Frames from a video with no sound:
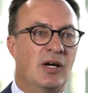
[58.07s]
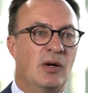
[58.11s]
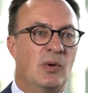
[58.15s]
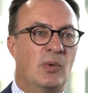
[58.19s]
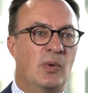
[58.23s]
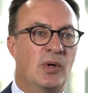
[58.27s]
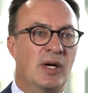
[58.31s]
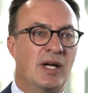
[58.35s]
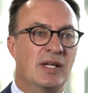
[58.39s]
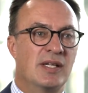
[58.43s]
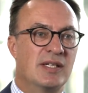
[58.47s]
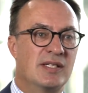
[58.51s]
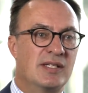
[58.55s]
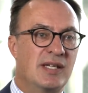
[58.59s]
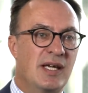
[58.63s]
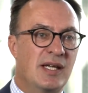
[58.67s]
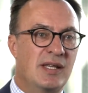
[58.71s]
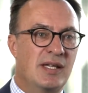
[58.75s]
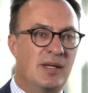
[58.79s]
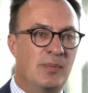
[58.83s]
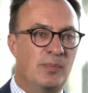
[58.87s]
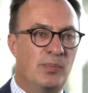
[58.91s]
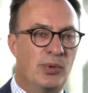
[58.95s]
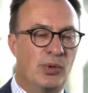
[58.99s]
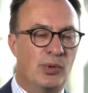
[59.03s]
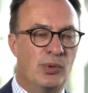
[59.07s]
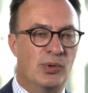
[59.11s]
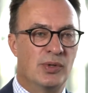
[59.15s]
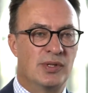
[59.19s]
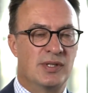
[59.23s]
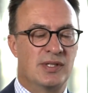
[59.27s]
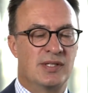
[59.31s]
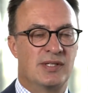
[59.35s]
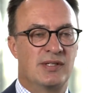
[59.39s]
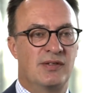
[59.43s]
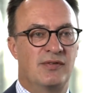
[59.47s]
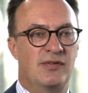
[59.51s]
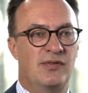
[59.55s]
We understand the
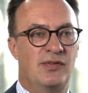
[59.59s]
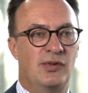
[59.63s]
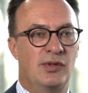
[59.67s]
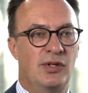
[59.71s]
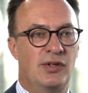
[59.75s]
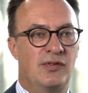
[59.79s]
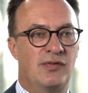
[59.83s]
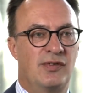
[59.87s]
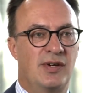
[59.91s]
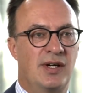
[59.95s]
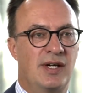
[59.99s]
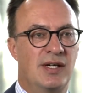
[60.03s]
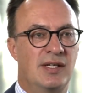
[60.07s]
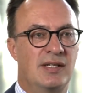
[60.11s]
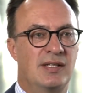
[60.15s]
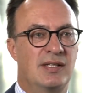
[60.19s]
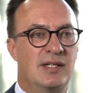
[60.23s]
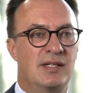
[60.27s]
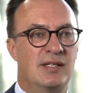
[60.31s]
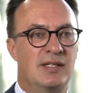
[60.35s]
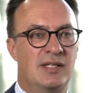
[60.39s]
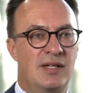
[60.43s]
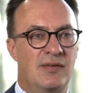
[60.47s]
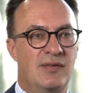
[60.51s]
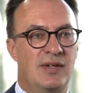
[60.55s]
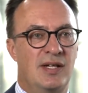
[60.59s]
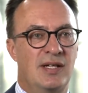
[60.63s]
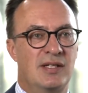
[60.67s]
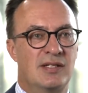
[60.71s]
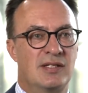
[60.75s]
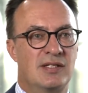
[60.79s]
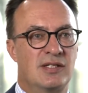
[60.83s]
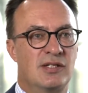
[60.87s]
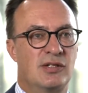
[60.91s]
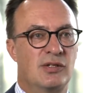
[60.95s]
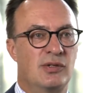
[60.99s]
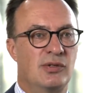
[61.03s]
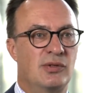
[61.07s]
importance of fully franked dividends
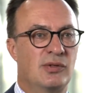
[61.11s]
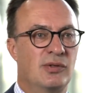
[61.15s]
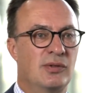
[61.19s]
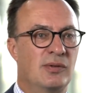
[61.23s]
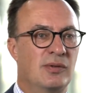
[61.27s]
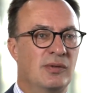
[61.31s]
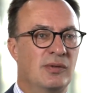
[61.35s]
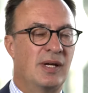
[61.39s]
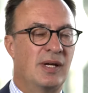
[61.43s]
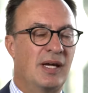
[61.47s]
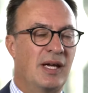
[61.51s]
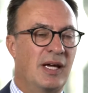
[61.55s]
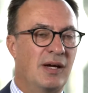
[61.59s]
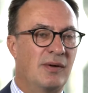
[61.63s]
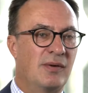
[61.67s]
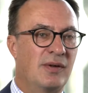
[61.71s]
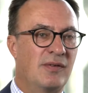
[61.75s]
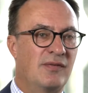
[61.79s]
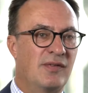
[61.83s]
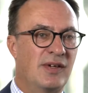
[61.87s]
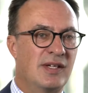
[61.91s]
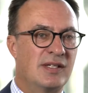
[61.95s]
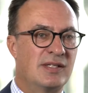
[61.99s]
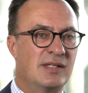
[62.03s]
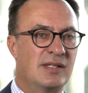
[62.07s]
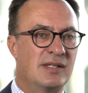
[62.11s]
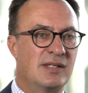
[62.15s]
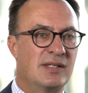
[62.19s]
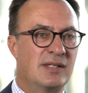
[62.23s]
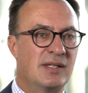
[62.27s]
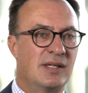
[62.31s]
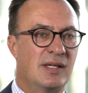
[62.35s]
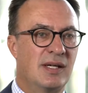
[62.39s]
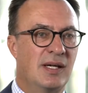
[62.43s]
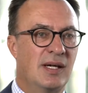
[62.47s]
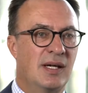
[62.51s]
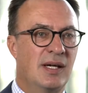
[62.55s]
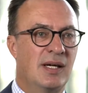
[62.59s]
to our investors,
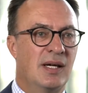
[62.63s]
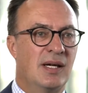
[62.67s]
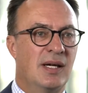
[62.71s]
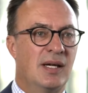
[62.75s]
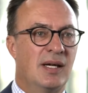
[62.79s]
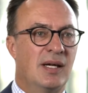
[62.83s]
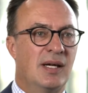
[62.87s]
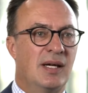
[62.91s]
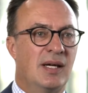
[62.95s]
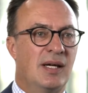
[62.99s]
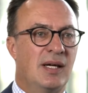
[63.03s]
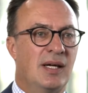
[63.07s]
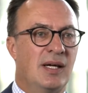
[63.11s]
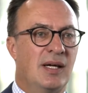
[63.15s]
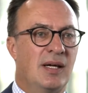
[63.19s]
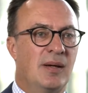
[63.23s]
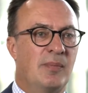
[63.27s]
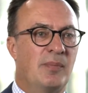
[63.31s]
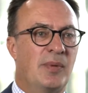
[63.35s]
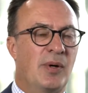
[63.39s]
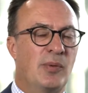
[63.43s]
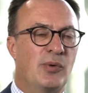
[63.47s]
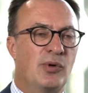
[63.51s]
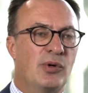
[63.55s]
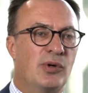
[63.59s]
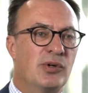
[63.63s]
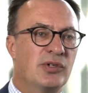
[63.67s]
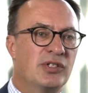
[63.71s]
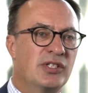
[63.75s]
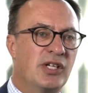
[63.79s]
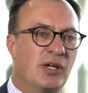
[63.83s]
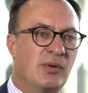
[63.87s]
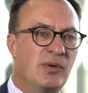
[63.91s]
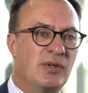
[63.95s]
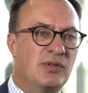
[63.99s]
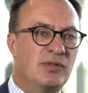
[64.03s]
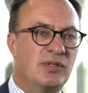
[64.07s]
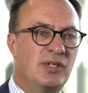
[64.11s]
but we're
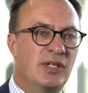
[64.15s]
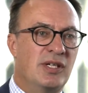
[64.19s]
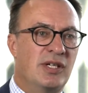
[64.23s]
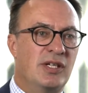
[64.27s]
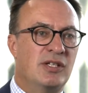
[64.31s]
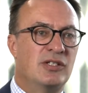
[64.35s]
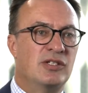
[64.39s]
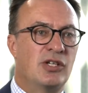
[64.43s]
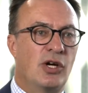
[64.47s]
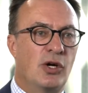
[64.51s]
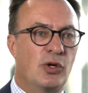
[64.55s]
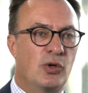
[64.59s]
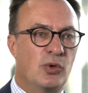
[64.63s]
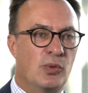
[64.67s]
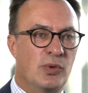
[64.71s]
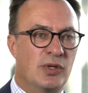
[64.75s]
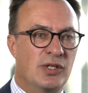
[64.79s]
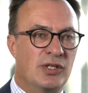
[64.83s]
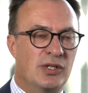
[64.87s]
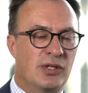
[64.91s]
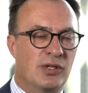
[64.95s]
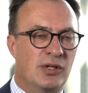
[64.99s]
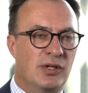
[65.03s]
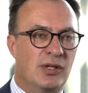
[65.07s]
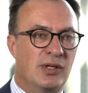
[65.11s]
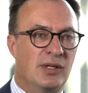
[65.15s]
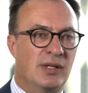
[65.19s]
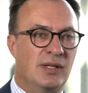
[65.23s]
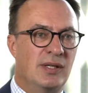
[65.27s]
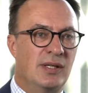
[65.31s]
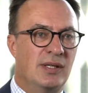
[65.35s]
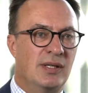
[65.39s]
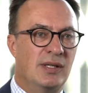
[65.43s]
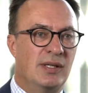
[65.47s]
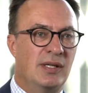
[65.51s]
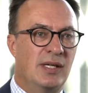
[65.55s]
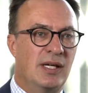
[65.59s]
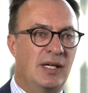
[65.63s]
also interested in total return,
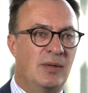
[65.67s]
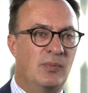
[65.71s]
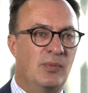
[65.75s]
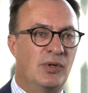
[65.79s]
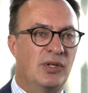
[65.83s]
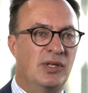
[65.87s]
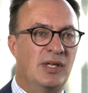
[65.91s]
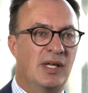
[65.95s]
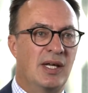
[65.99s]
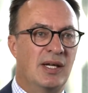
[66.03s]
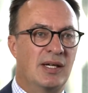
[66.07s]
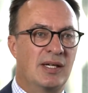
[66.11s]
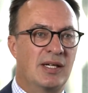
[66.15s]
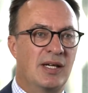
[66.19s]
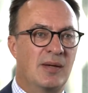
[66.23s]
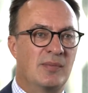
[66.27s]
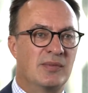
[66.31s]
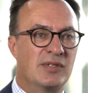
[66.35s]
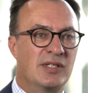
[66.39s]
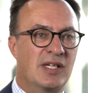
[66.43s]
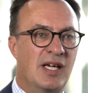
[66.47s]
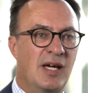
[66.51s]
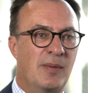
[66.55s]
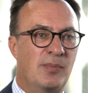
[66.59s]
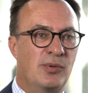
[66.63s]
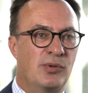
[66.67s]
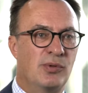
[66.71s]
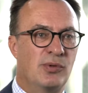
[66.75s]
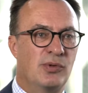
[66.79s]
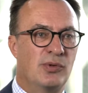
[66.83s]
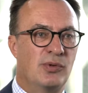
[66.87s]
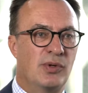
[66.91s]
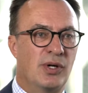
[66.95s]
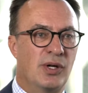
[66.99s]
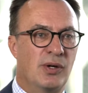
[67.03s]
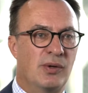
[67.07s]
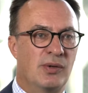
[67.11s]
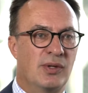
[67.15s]
and with that comes capital
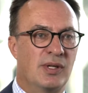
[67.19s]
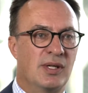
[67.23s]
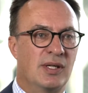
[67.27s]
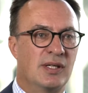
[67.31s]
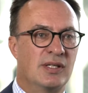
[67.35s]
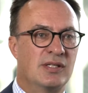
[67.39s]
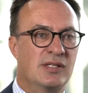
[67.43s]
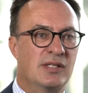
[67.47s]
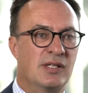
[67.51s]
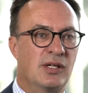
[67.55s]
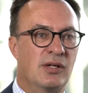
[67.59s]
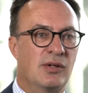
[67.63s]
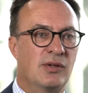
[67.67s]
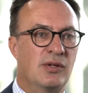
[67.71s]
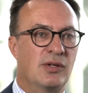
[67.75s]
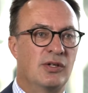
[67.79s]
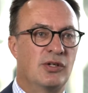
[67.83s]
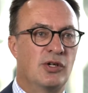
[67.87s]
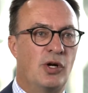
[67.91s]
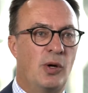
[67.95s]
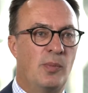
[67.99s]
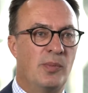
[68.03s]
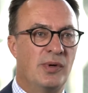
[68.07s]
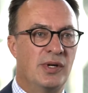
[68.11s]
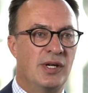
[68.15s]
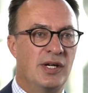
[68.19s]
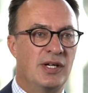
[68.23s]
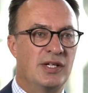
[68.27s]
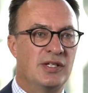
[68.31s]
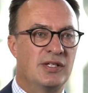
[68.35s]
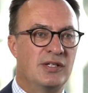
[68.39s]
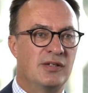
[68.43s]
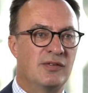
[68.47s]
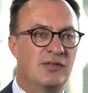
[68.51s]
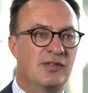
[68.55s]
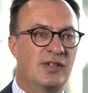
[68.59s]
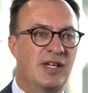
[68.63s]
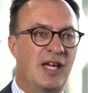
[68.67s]
growth. So the
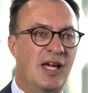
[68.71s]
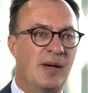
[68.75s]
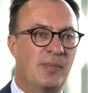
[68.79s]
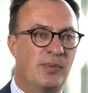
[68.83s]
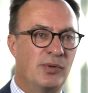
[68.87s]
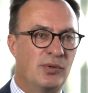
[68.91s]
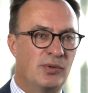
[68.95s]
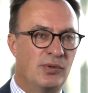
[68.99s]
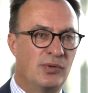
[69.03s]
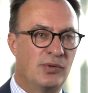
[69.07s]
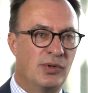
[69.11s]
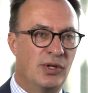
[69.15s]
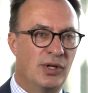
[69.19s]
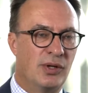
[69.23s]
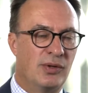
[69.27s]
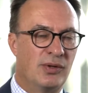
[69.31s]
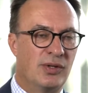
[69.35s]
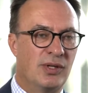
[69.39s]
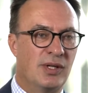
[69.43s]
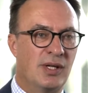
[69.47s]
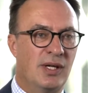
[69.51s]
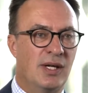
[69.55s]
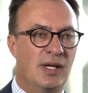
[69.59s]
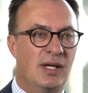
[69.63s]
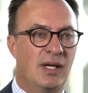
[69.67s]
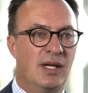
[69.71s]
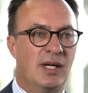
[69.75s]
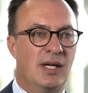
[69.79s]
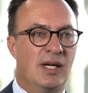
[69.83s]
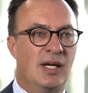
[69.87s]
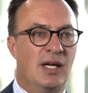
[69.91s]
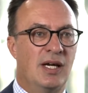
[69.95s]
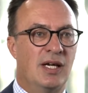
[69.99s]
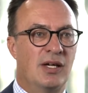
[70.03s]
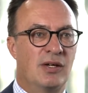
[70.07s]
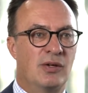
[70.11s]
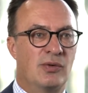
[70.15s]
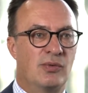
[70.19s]
combination of capital growth
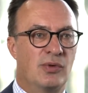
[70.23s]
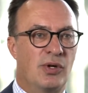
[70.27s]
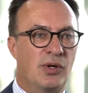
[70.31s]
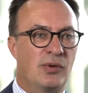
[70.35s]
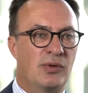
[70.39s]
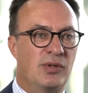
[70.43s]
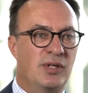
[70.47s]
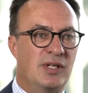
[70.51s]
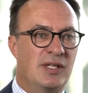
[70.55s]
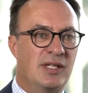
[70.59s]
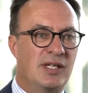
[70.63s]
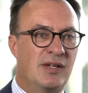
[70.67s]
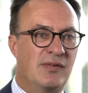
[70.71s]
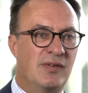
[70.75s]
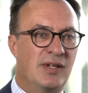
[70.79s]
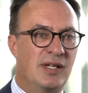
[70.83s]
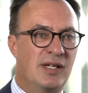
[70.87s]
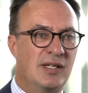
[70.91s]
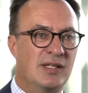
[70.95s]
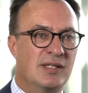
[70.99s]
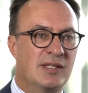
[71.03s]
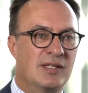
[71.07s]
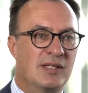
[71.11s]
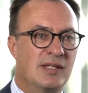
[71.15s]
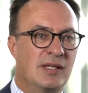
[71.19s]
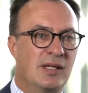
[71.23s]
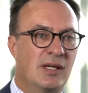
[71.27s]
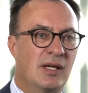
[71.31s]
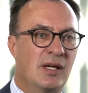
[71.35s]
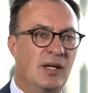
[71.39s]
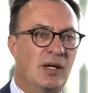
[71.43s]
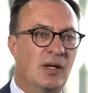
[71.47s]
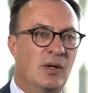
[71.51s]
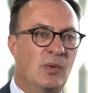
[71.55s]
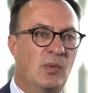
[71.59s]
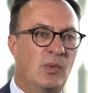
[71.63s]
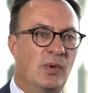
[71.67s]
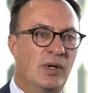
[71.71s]
and growth in dividends,
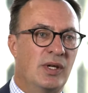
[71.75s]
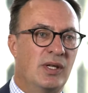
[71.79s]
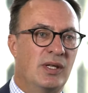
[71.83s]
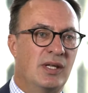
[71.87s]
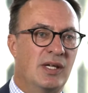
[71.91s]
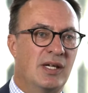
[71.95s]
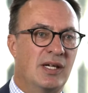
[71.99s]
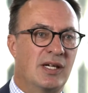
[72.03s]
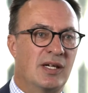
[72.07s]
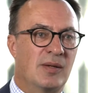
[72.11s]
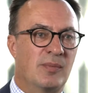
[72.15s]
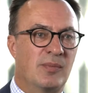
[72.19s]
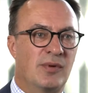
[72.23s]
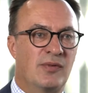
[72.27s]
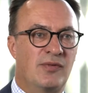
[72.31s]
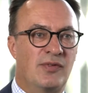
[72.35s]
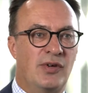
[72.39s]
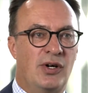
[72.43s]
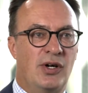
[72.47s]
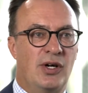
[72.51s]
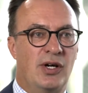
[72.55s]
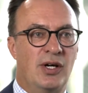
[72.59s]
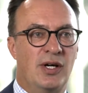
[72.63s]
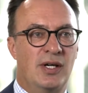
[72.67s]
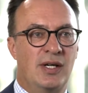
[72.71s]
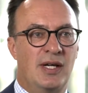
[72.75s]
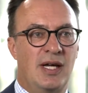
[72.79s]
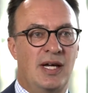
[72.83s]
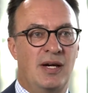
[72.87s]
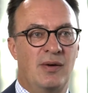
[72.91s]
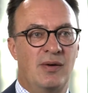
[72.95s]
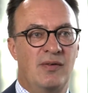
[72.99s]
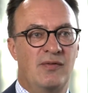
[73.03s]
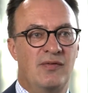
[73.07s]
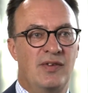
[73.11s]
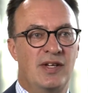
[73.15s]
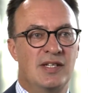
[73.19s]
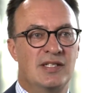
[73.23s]
we think can provide our
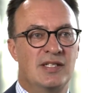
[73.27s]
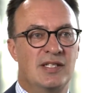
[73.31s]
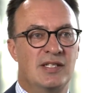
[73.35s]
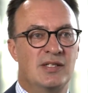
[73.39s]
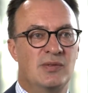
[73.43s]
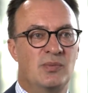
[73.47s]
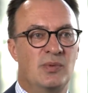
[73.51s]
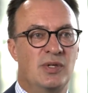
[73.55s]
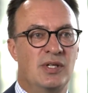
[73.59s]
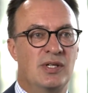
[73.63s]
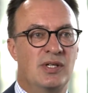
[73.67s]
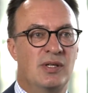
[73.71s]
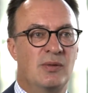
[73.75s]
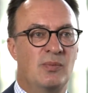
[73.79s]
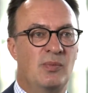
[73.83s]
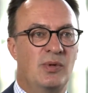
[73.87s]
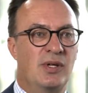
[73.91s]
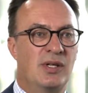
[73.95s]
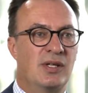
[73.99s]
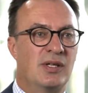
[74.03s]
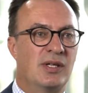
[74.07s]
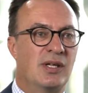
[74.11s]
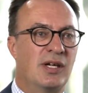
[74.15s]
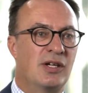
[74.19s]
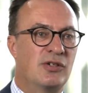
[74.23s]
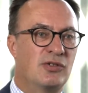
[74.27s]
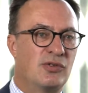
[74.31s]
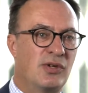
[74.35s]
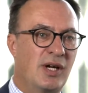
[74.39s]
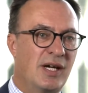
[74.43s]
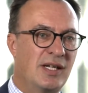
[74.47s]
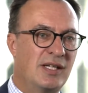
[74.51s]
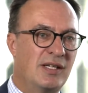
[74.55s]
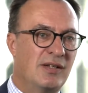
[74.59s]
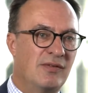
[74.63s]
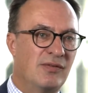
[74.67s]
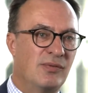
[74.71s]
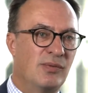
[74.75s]
investors with
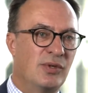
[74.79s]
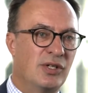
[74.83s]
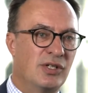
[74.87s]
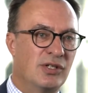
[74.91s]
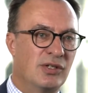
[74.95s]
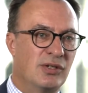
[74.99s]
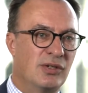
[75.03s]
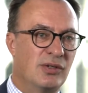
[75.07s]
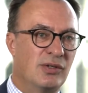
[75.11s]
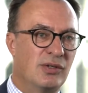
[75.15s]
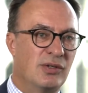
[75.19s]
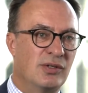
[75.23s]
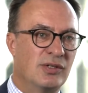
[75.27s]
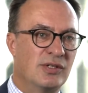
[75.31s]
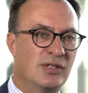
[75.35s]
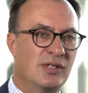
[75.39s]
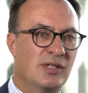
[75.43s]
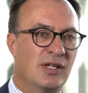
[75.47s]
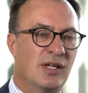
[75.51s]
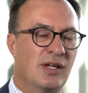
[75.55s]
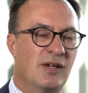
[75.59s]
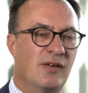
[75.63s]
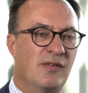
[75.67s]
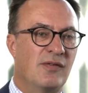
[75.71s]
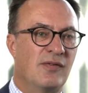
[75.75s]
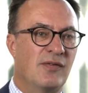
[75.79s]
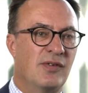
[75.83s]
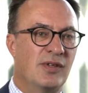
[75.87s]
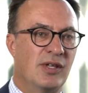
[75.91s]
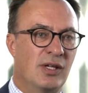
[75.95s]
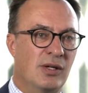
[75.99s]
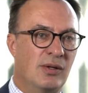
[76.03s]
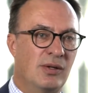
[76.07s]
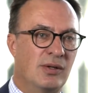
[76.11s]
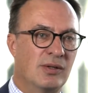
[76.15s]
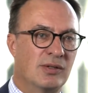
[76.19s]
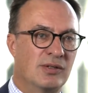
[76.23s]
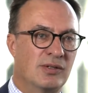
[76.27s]
attractive returns for the
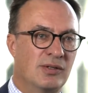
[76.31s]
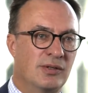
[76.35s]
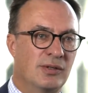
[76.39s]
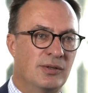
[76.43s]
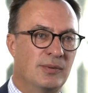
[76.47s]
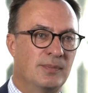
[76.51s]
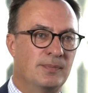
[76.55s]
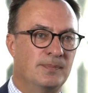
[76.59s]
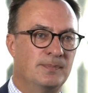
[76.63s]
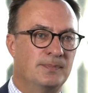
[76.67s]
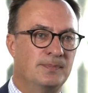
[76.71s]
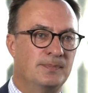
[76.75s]
long term.